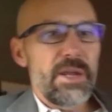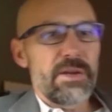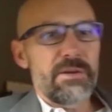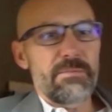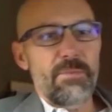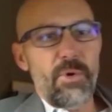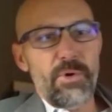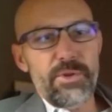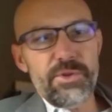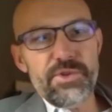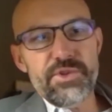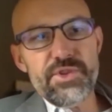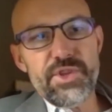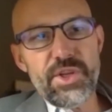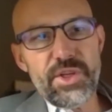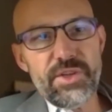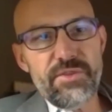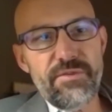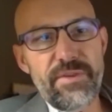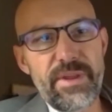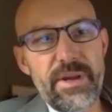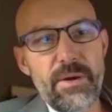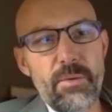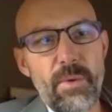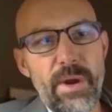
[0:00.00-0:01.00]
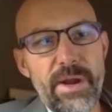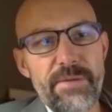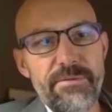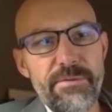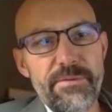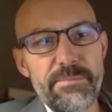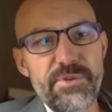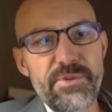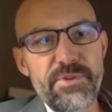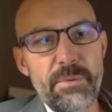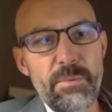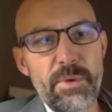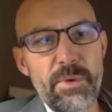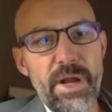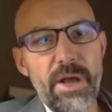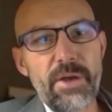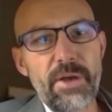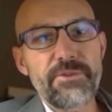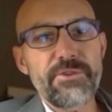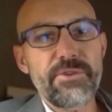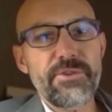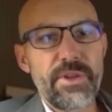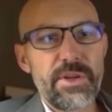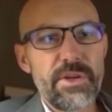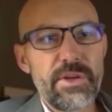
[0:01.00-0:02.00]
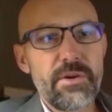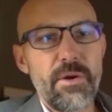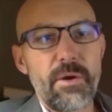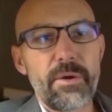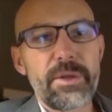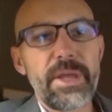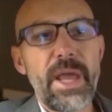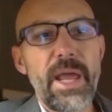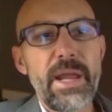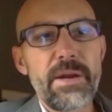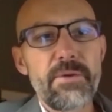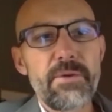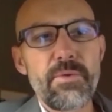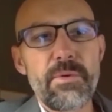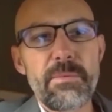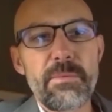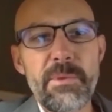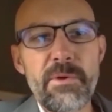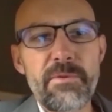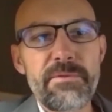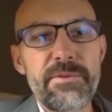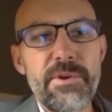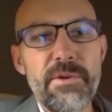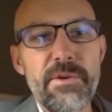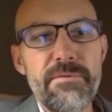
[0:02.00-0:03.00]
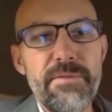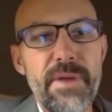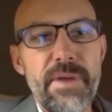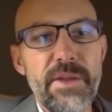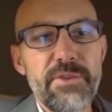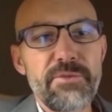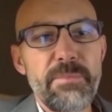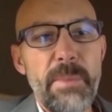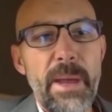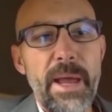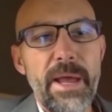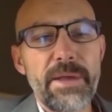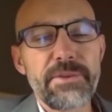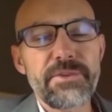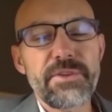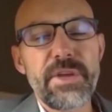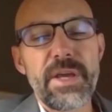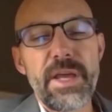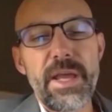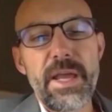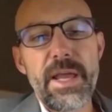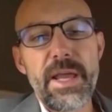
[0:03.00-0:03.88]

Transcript: you're more than 6 feet away from someone else, that you're okay to remove your face mask.